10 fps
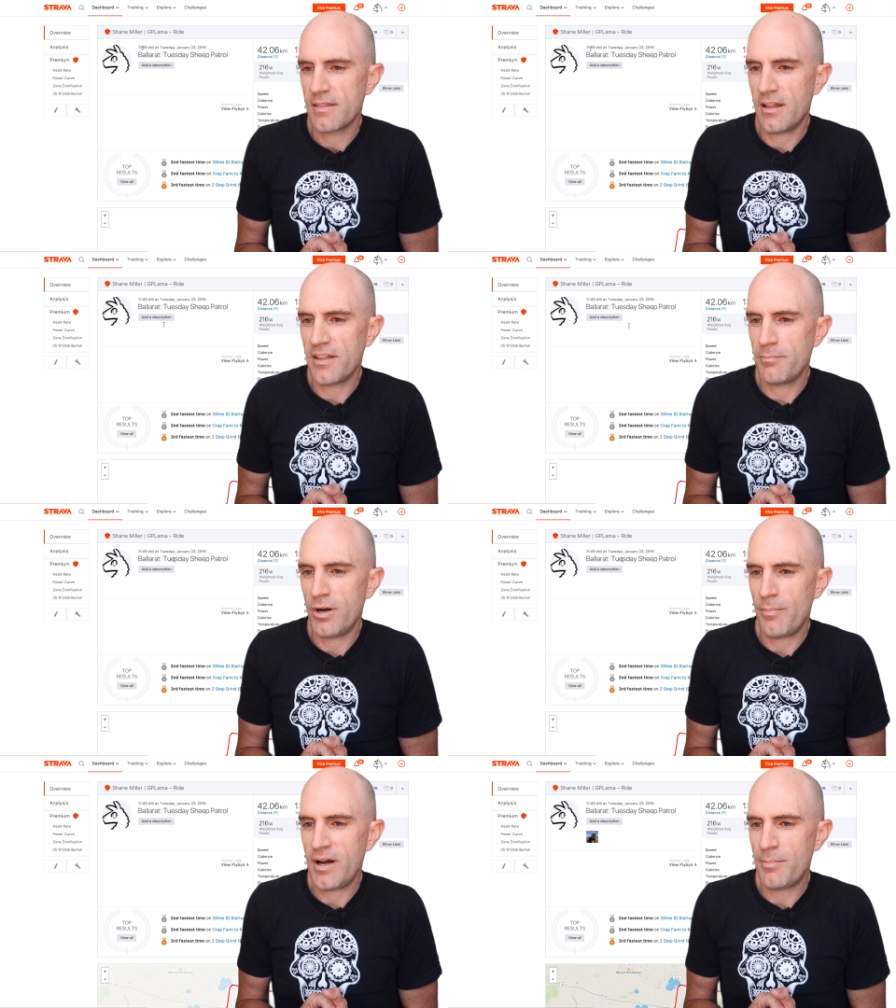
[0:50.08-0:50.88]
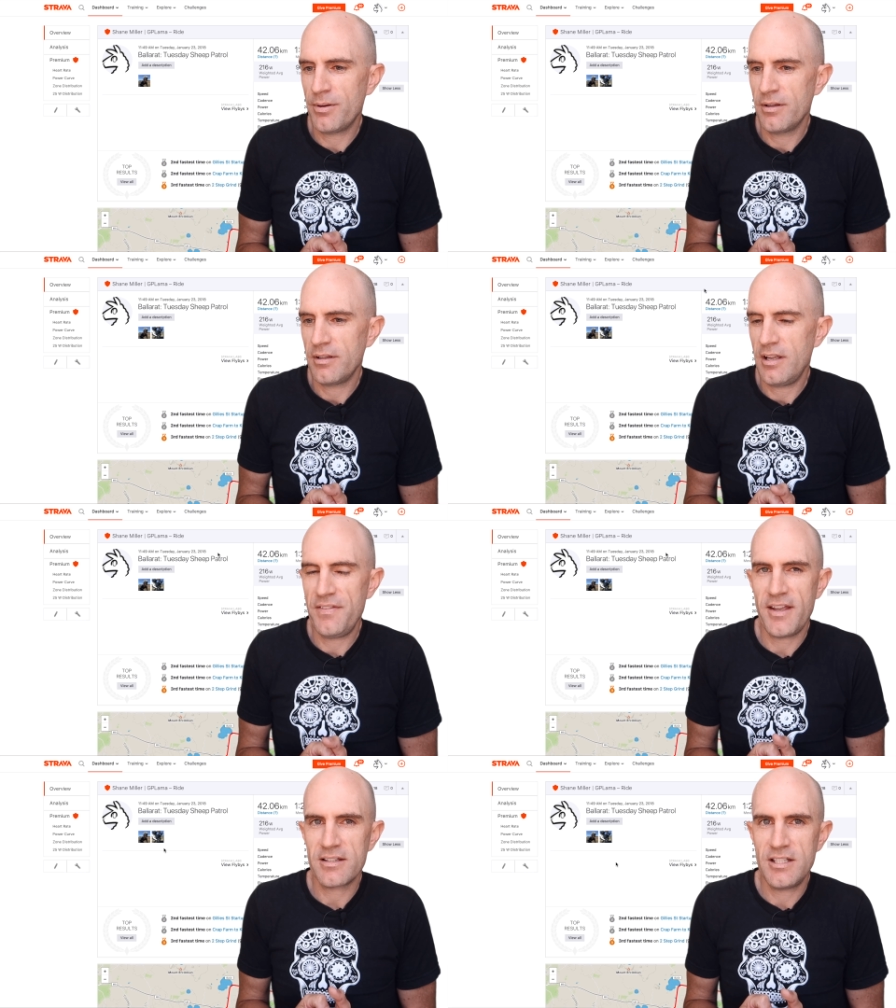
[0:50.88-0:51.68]
they'll then pop up
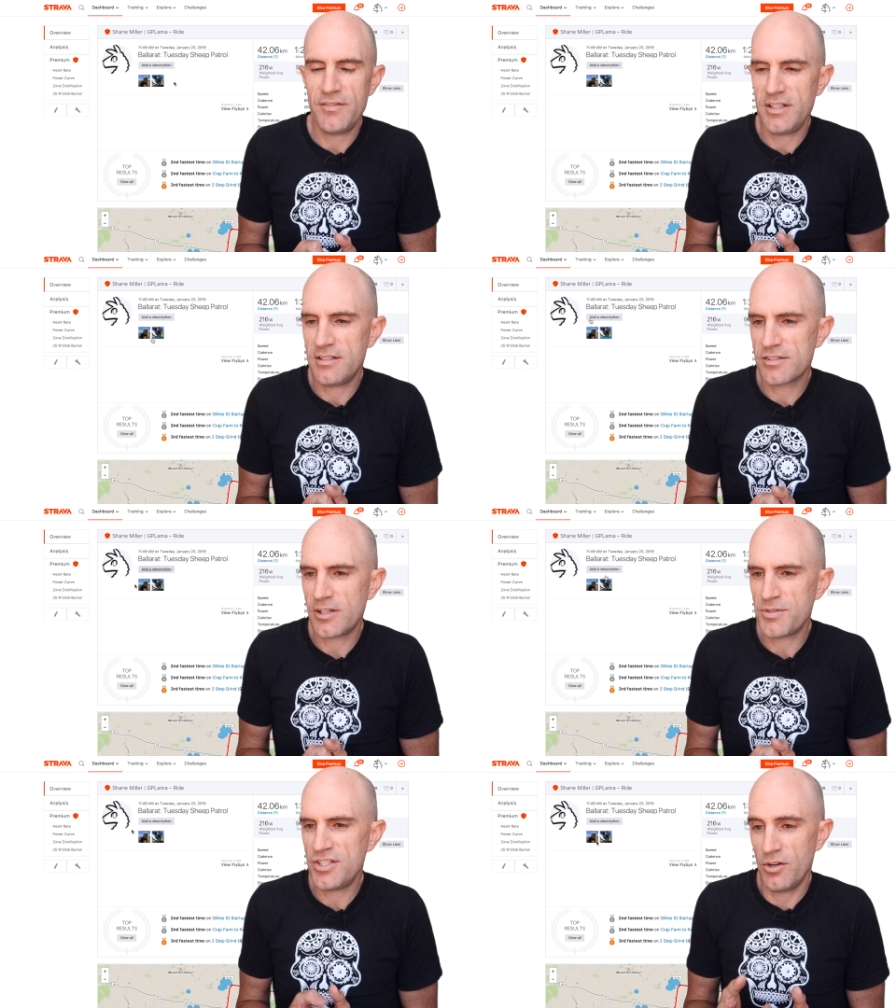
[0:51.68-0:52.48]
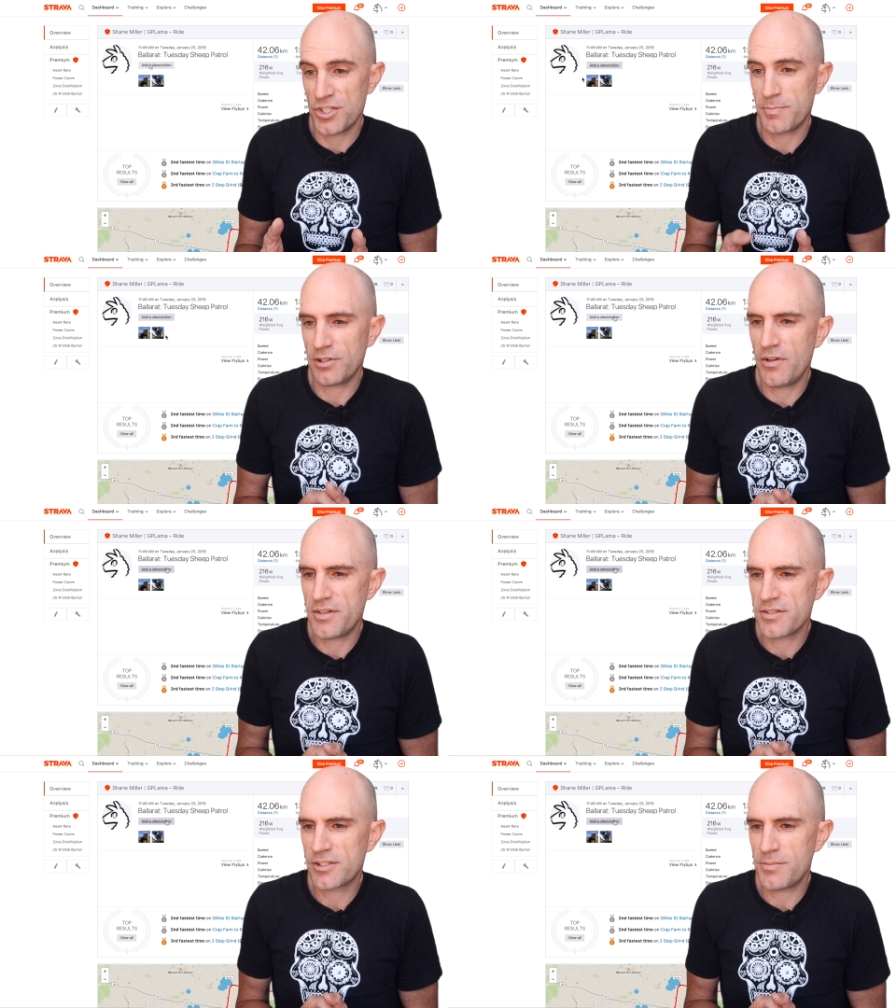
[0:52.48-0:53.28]
in the activity description there or just below
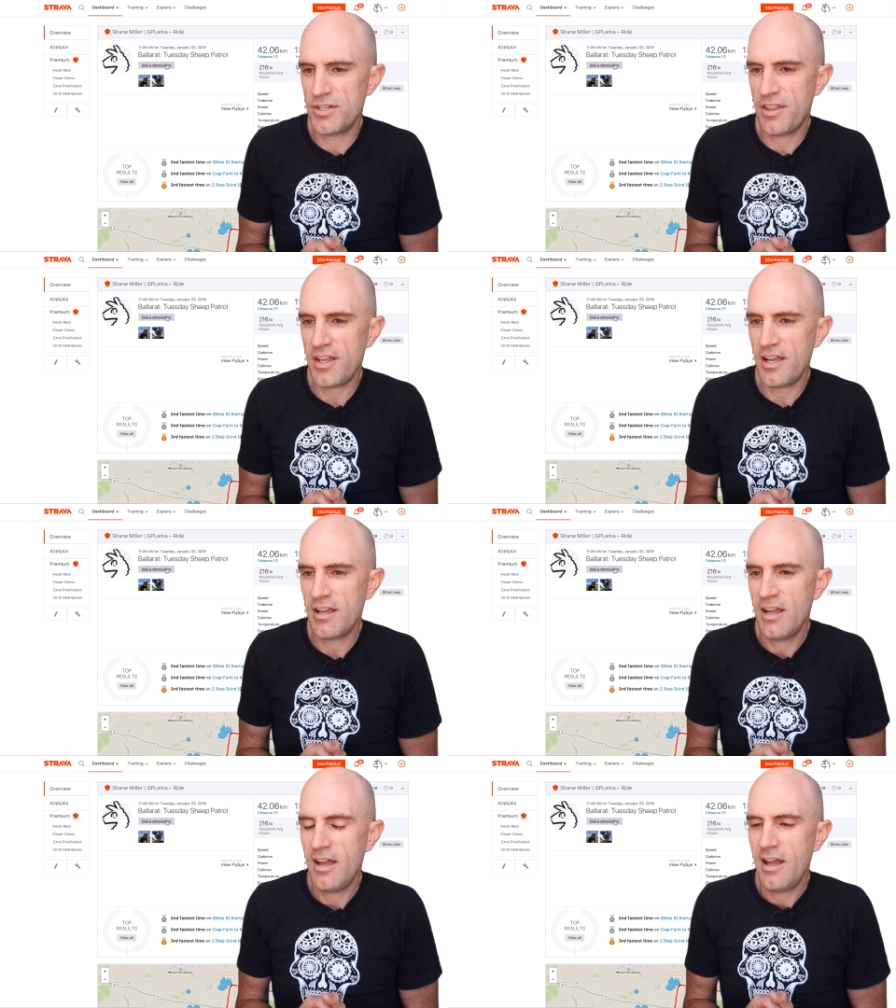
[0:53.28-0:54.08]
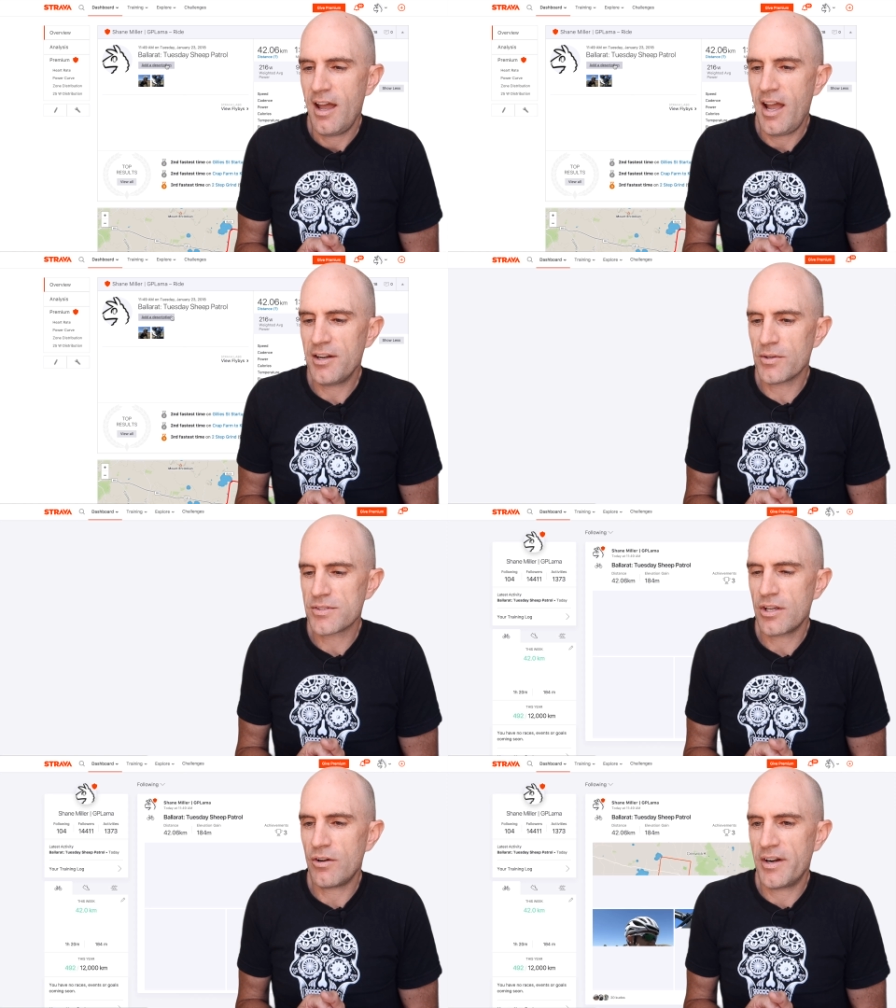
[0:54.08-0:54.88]
the description there, and
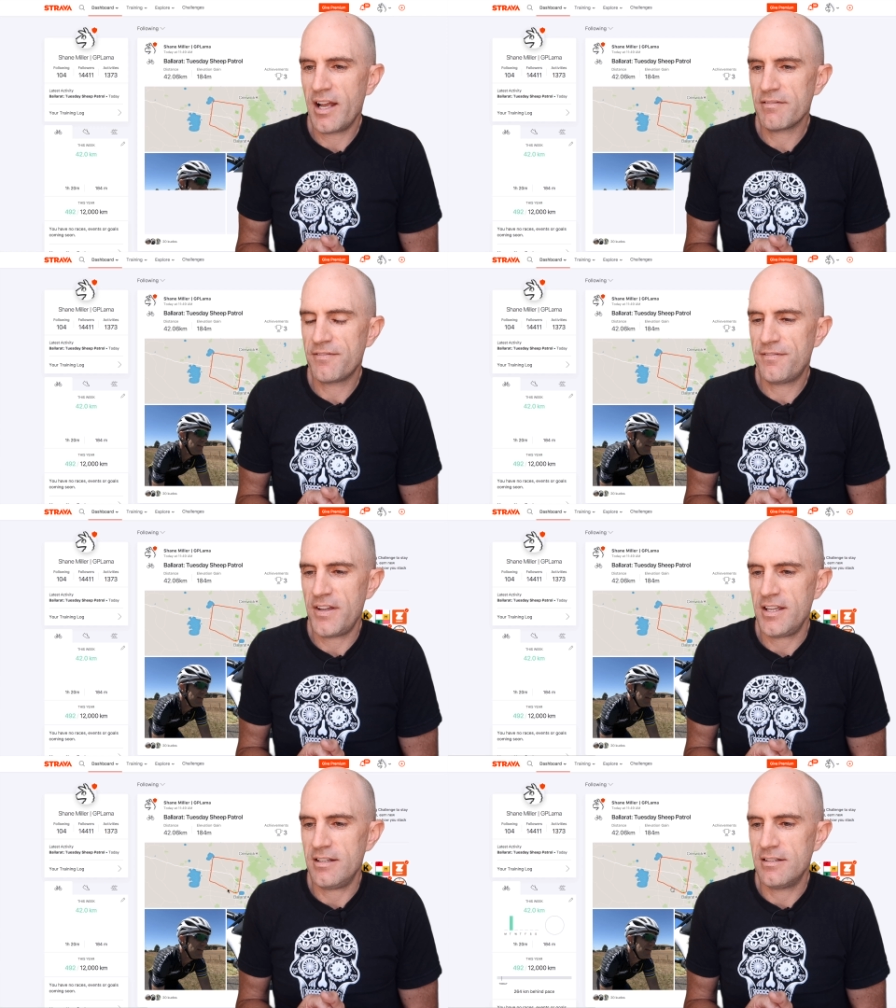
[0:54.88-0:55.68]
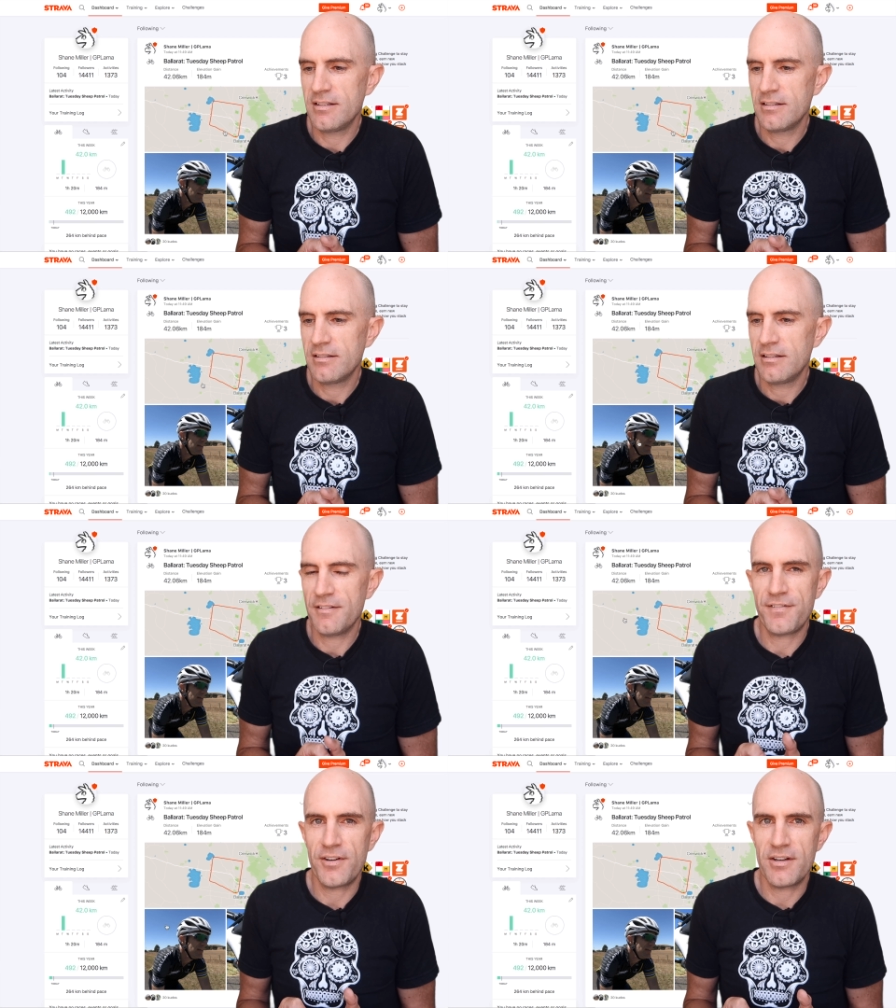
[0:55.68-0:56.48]
also on our feed
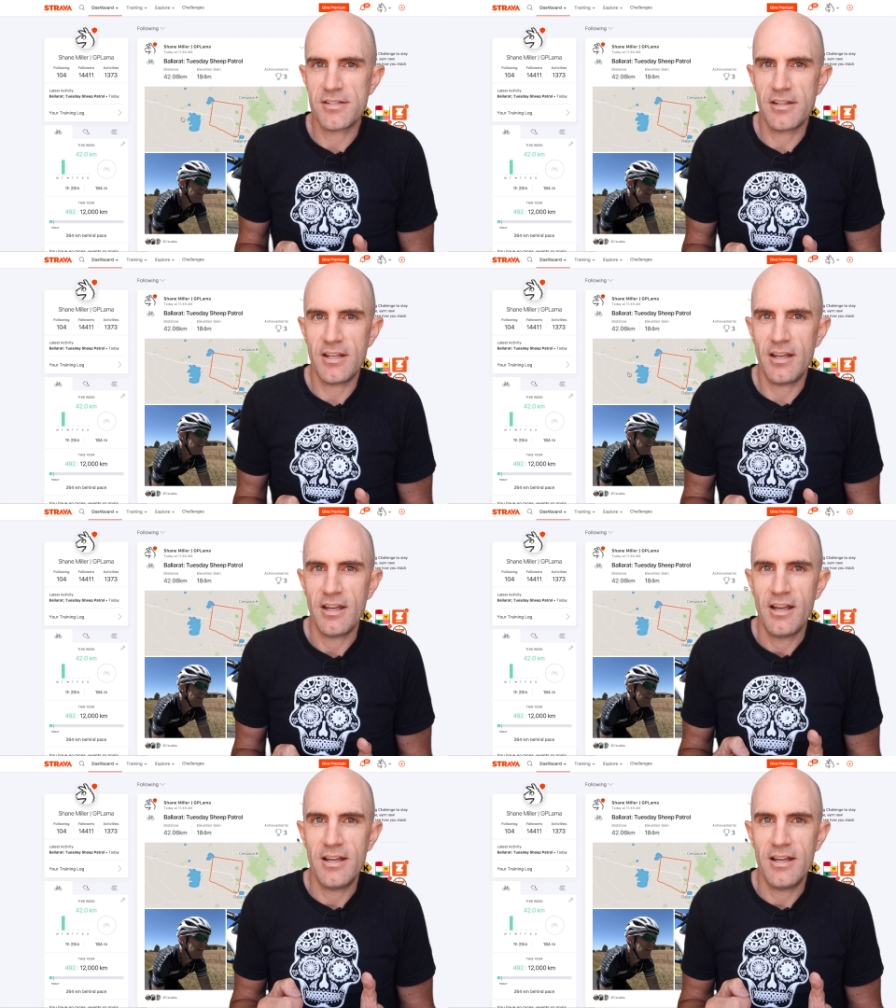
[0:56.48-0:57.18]
the photos are there.